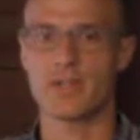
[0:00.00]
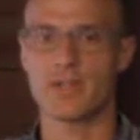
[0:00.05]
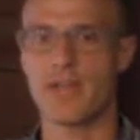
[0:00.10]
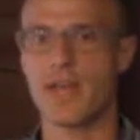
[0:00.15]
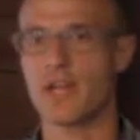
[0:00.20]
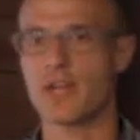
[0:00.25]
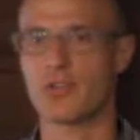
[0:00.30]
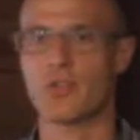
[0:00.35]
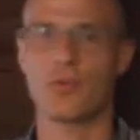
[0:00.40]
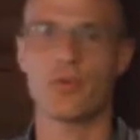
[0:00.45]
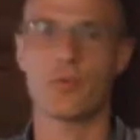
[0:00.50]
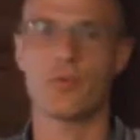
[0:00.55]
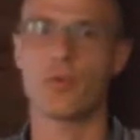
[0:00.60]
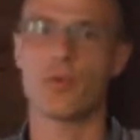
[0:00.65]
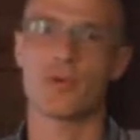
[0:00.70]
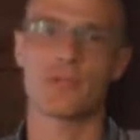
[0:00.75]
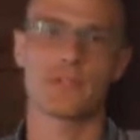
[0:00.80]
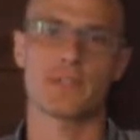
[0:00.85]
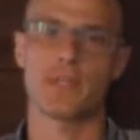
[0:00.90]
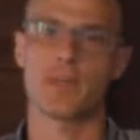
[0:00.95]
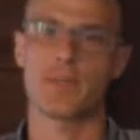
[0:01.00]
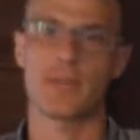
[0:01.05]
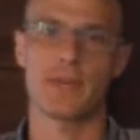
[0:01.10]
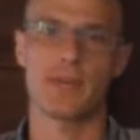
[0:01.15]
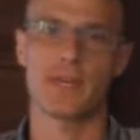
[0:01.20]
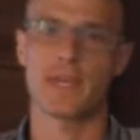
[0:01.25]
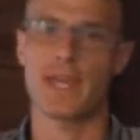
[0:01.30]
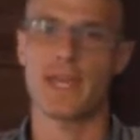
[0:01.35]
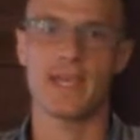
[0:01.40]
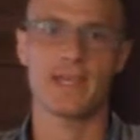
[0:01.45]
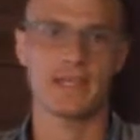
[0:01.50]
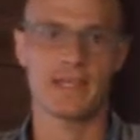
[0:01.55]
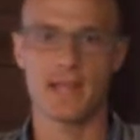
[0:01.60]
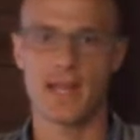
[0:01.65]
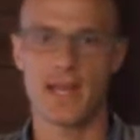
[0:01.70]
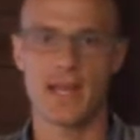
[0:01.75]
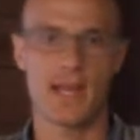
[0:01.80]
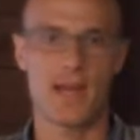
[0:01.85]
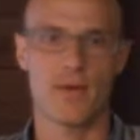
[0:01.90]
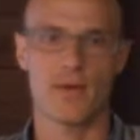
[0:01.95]
they actually report sleeping like 8 to
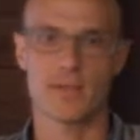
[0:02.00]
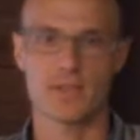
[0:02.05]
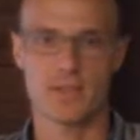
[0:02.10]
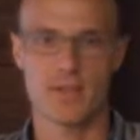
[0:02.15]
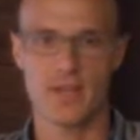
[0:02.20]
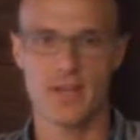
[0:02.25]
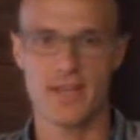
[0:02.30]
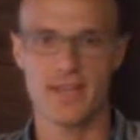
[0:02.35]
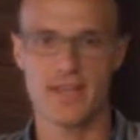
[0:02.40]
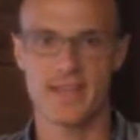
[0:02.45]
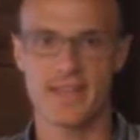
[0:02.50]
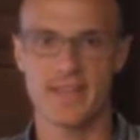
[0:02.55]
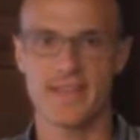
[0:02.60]
9 hours a night,